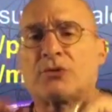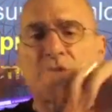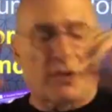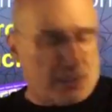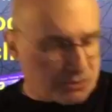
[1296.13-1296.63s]
you're
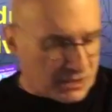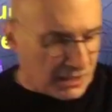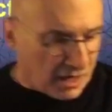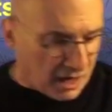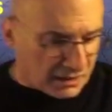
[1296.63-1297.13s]
going to
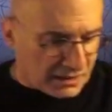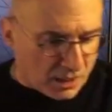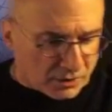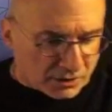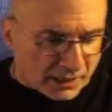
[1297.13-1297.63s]
see our
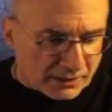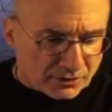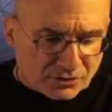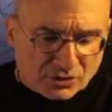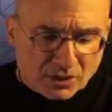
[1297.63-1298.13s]

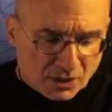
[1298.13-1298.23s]
calculators.